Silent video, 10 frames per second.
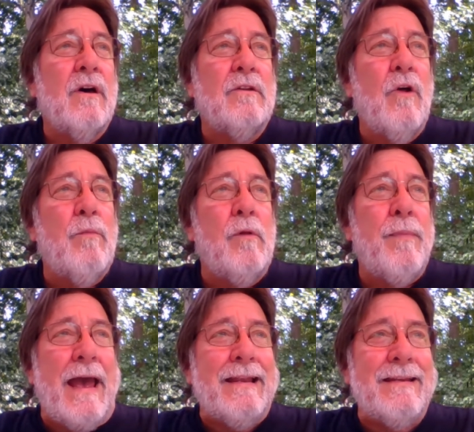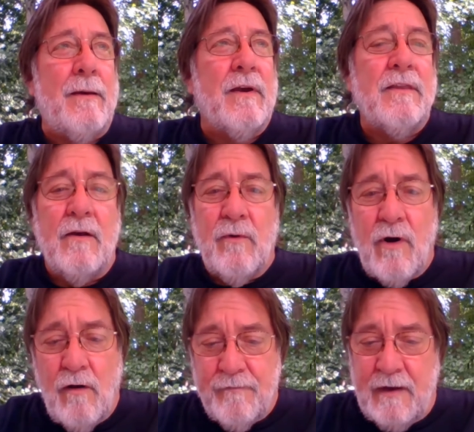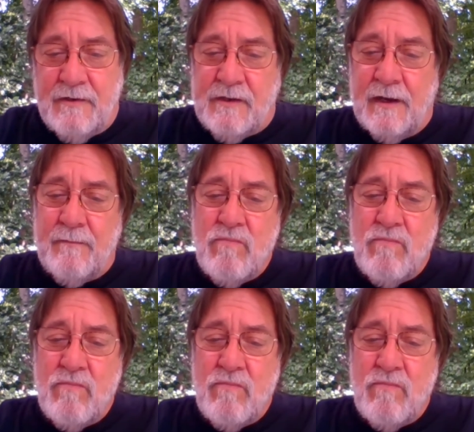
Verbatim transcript: global pandemic that we're all facing.